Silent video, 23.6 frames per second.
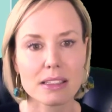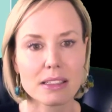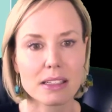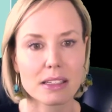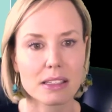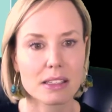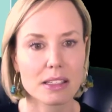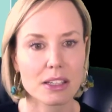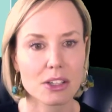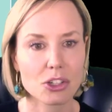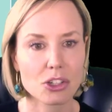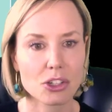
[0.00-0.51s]

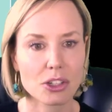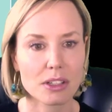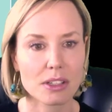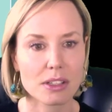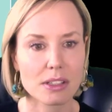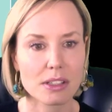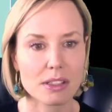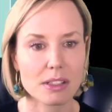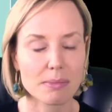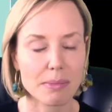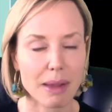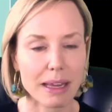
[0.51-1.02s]

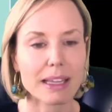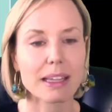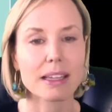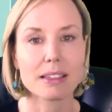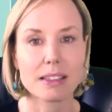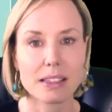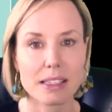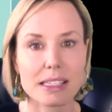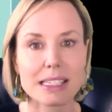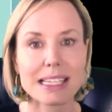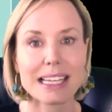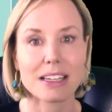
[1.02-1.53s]
decisions, making
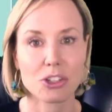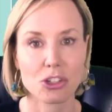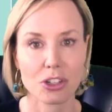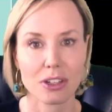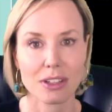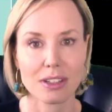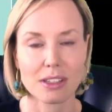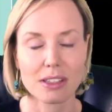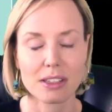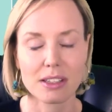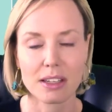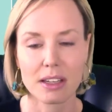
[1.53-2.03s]

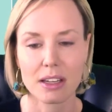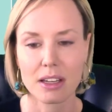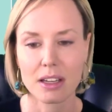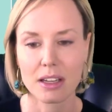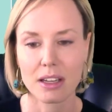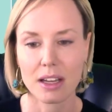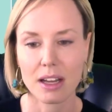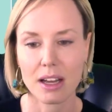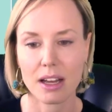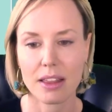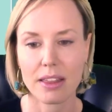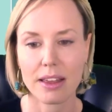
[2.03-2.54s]
distinctions
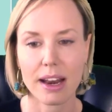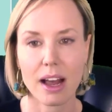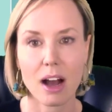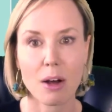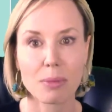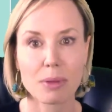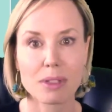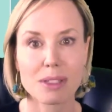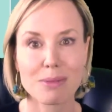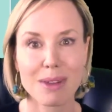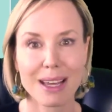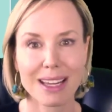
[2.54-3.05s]
that help
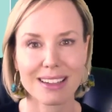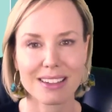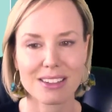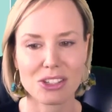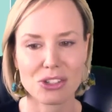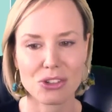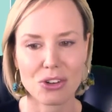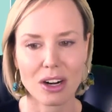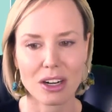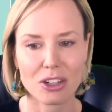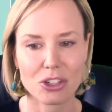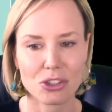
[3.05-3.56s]
us make
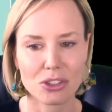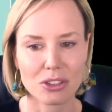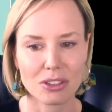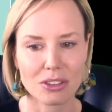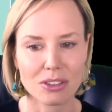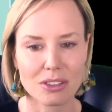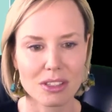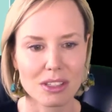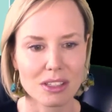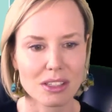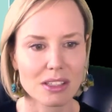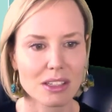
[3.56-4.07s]
instructional
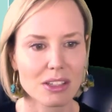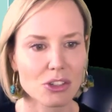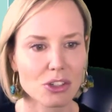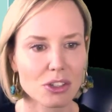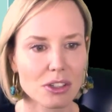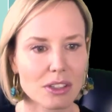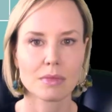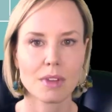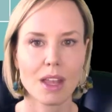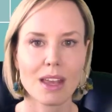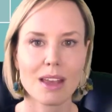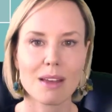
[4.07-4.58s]

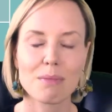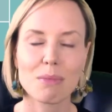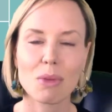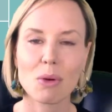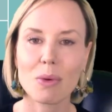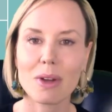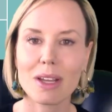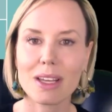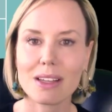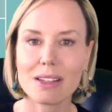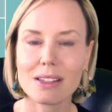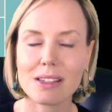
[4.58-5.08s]
decisions. But
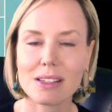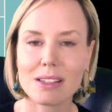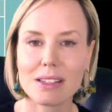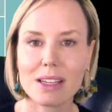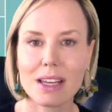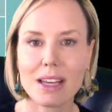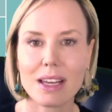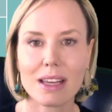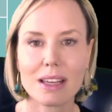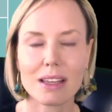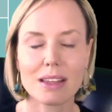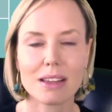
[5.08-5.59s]
we can
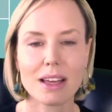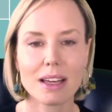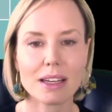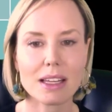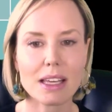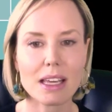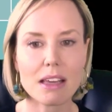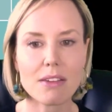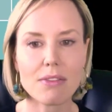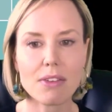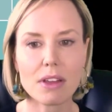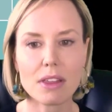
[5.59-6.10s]
see that
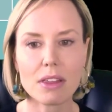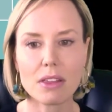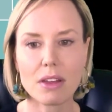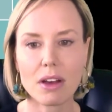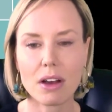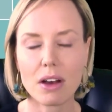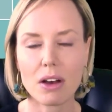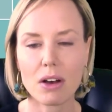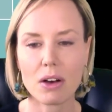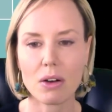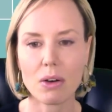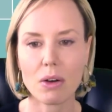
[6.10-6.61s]
even
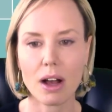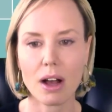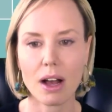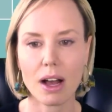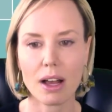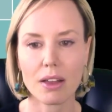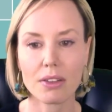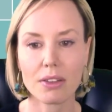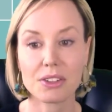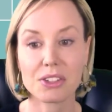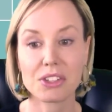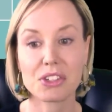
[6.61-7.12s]
though
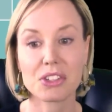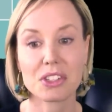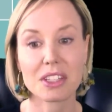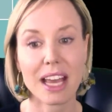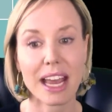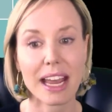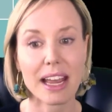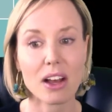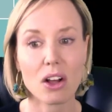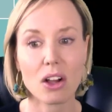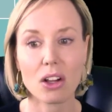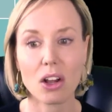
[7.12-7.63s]
the
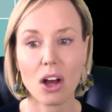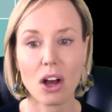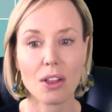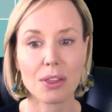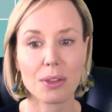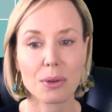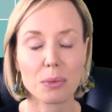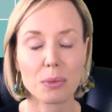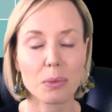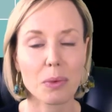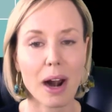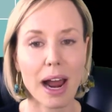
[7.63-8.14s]
scale on
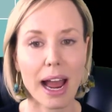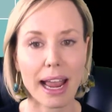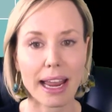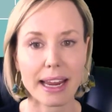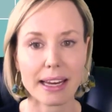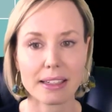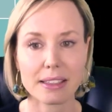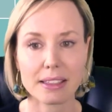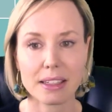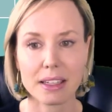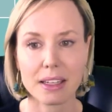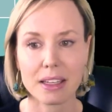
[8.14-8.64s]
the
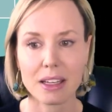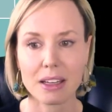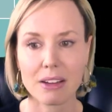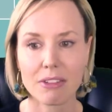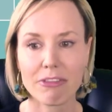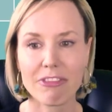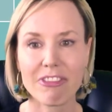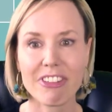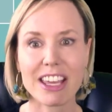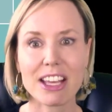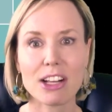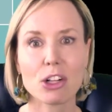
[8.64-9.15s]
right
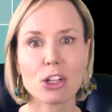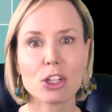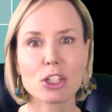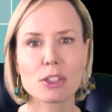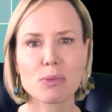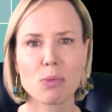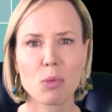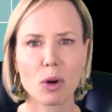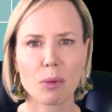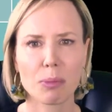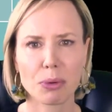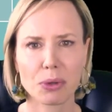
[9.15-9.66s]
feels
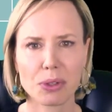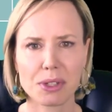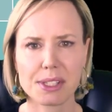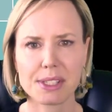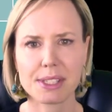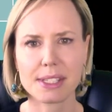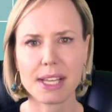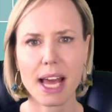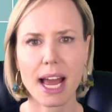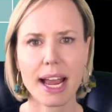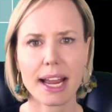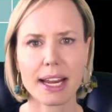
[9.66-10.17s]
more
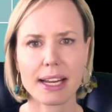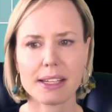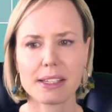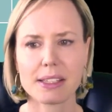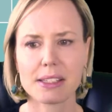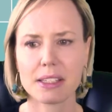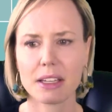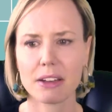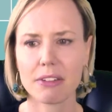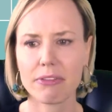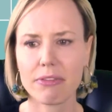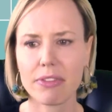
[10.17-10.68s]
precise,
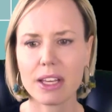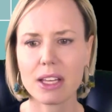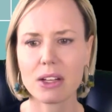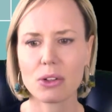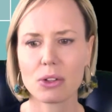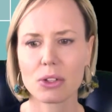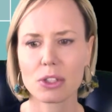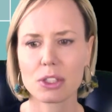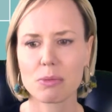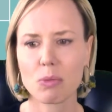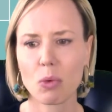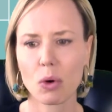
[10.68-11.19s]
it
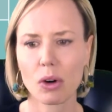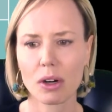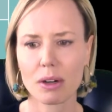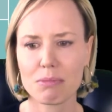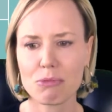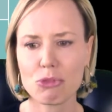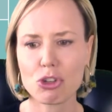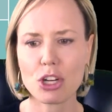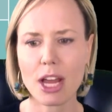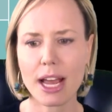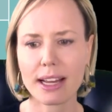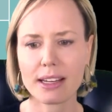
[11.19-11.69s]
feels more
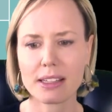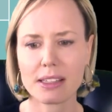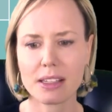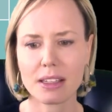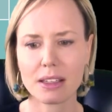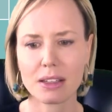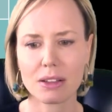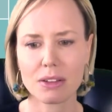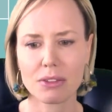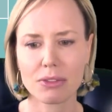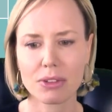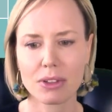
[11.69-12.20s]

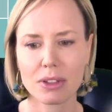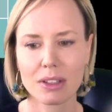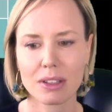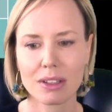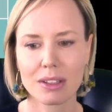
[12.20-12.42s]
objective,